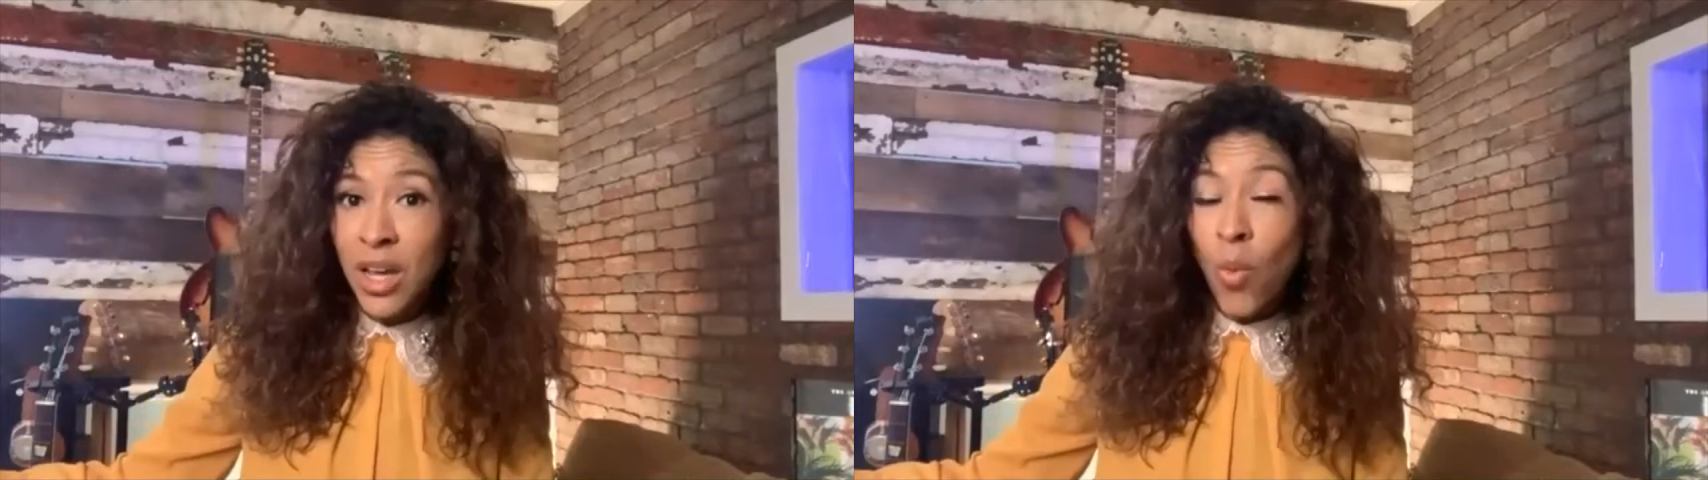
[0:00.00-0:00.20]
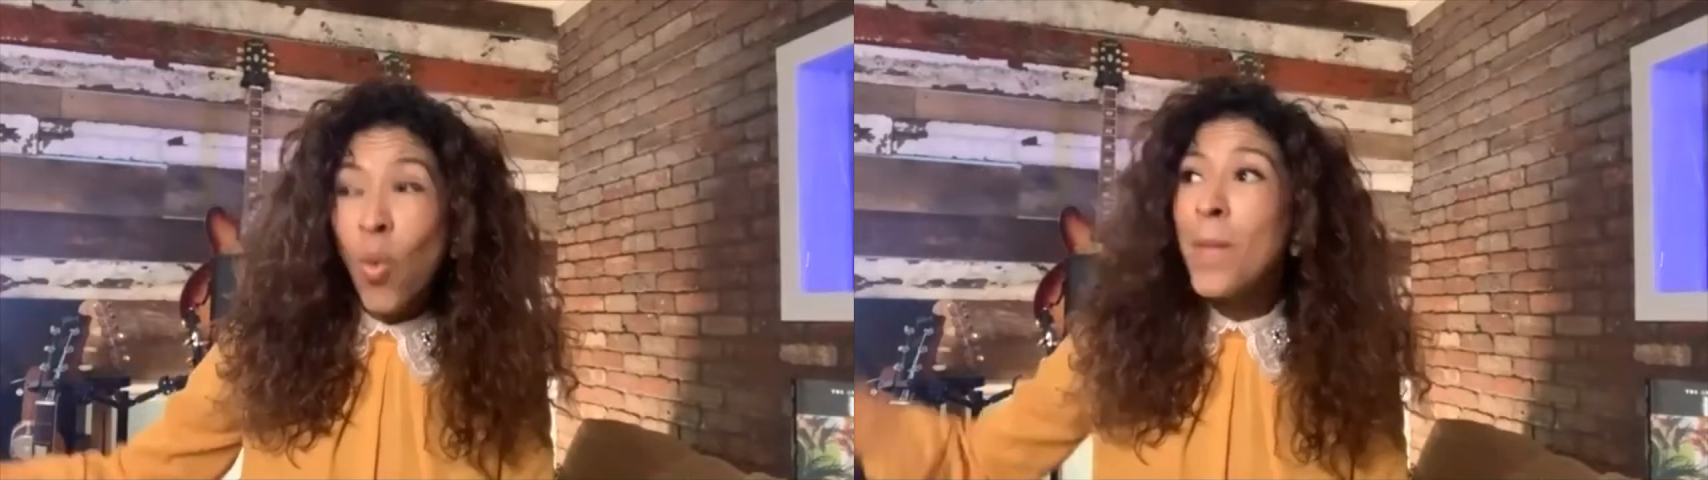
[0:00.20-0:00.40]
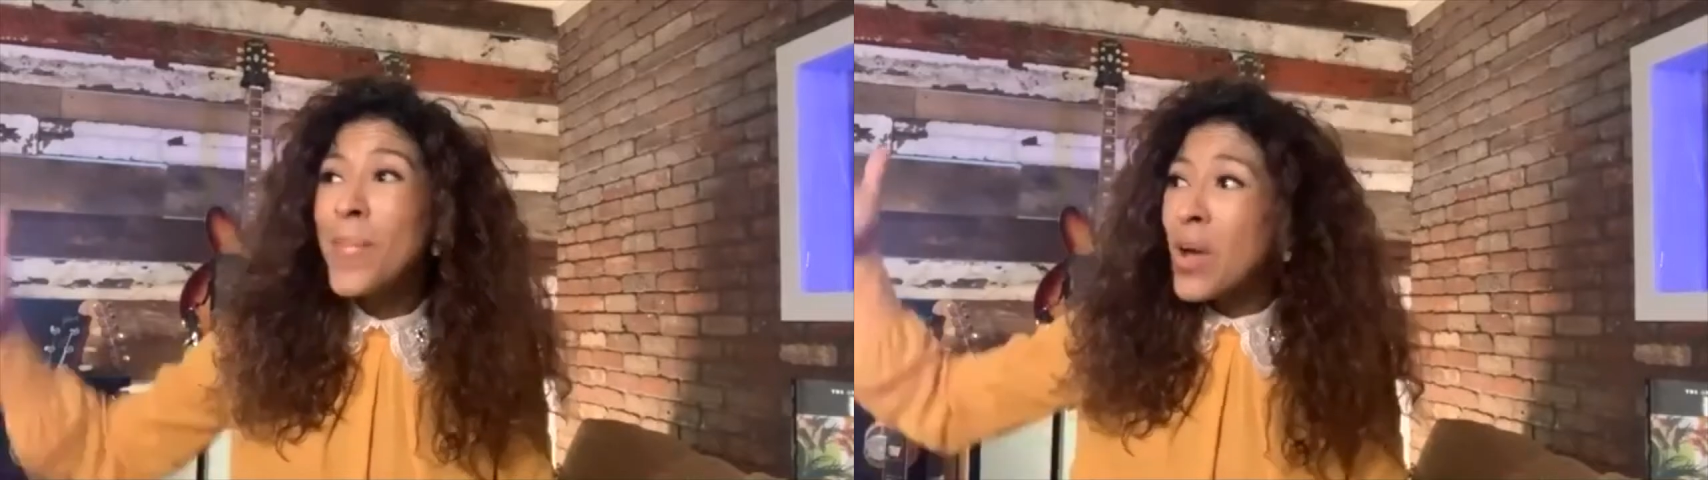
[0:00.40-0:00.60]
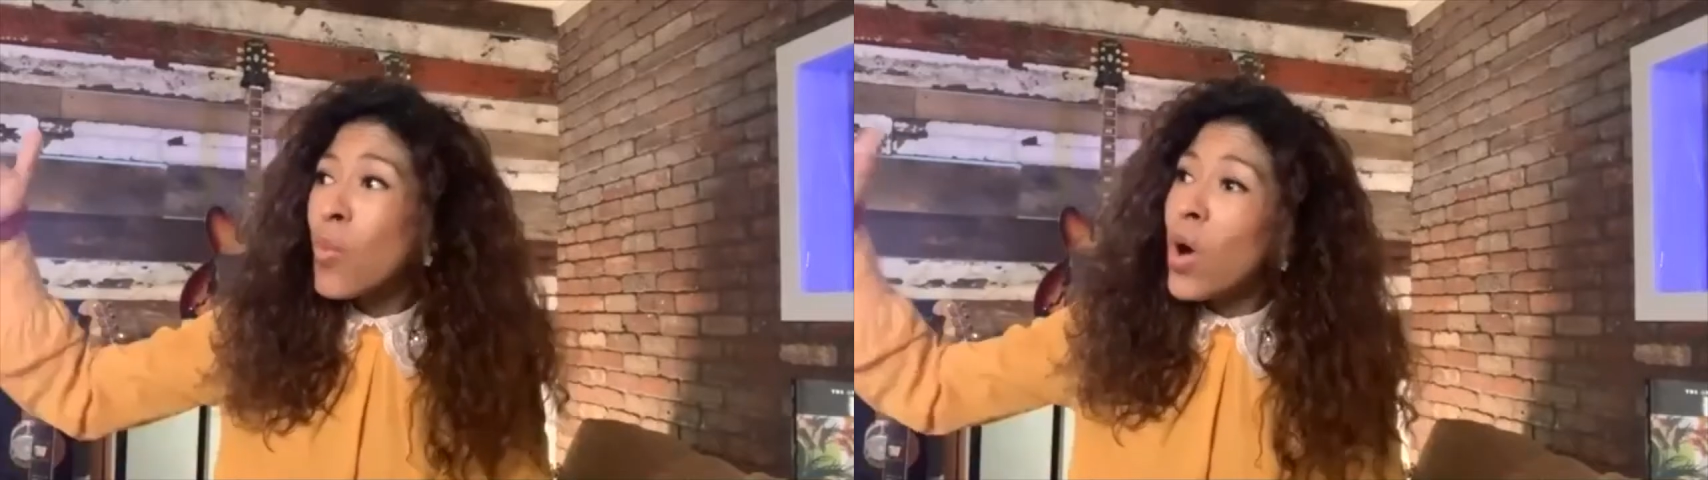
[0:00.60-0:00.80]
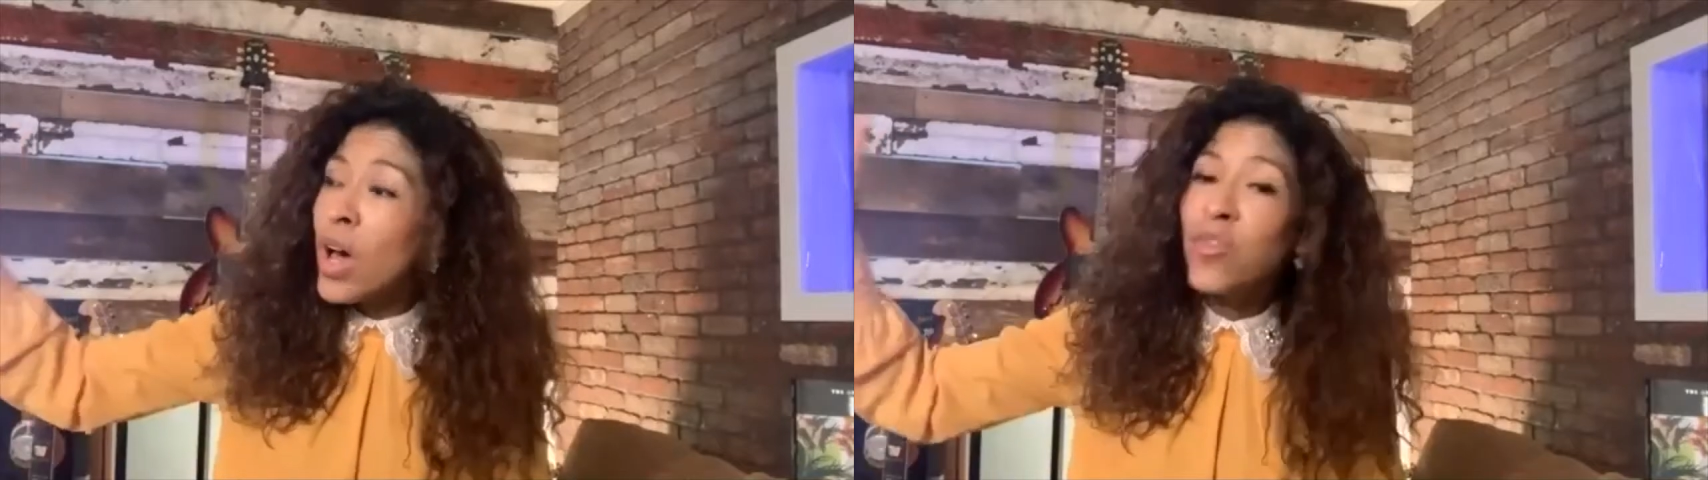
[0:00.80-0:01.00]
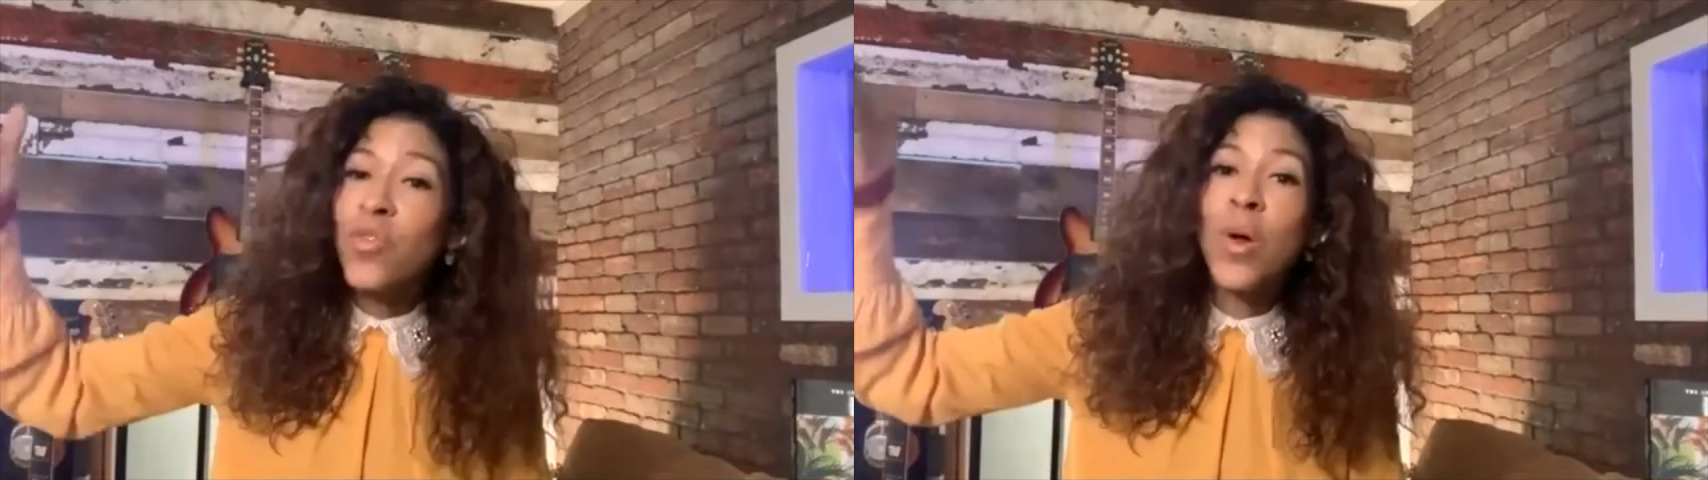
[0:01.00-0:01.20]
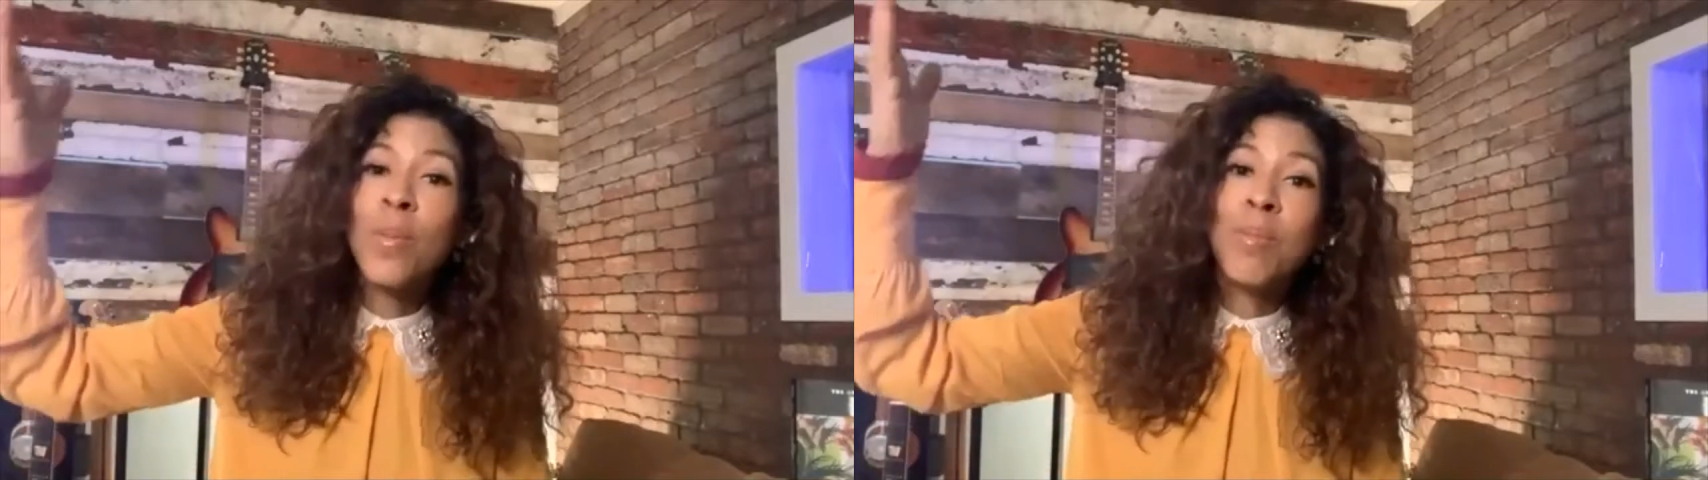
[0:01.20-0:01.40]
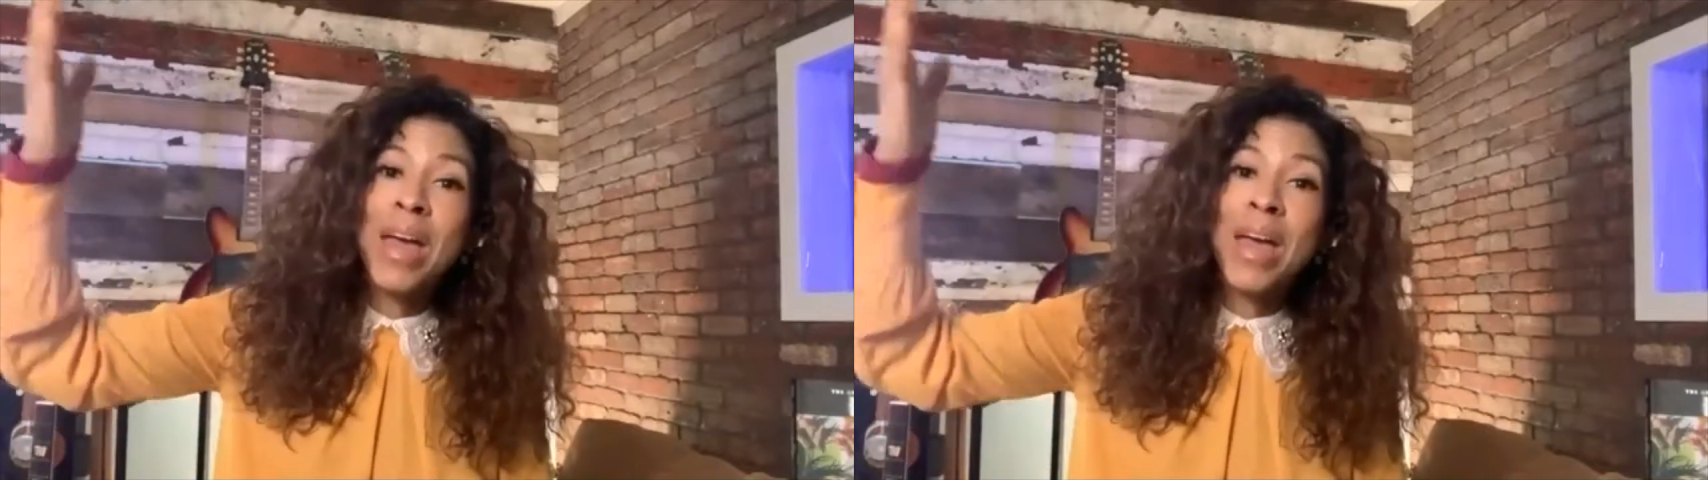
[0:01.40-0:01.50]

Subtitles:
One by one from